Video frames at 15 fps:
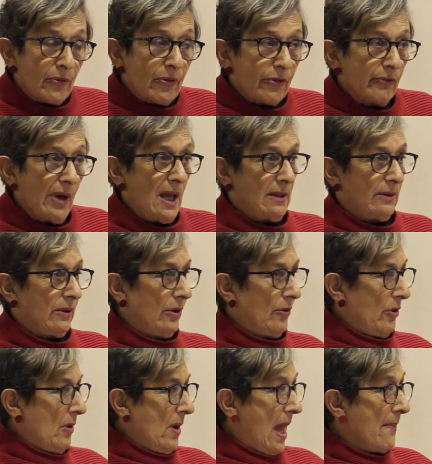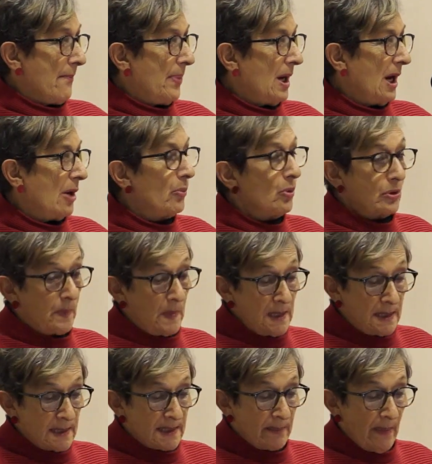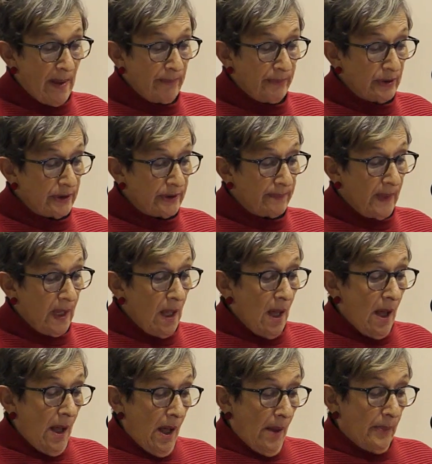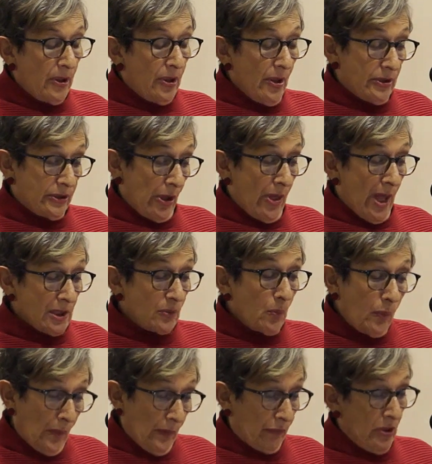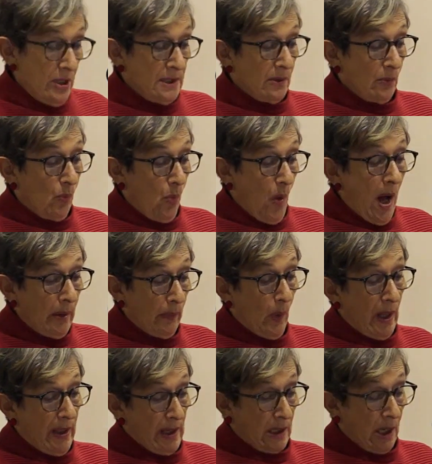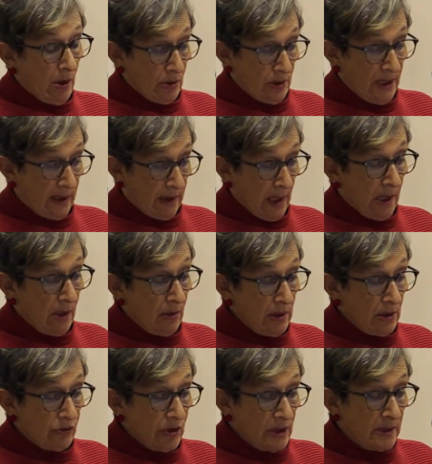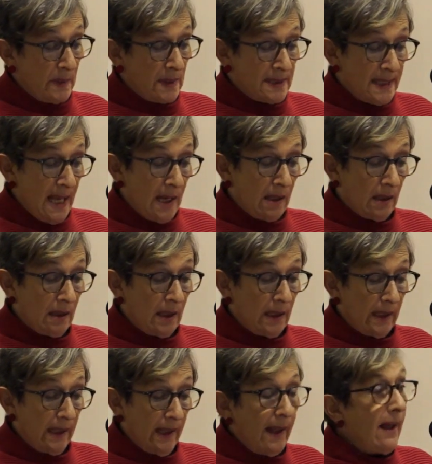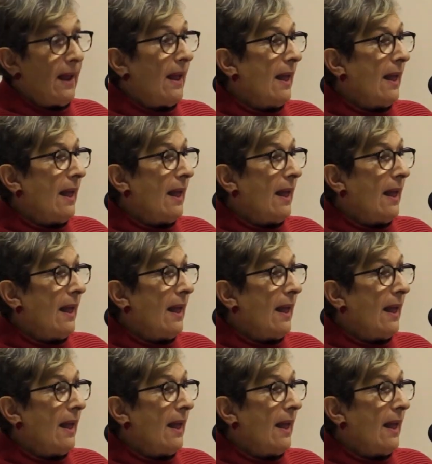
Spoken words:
a threat that the empire would be dismembered. So that's reason one why they suddenly got interested. But secondly,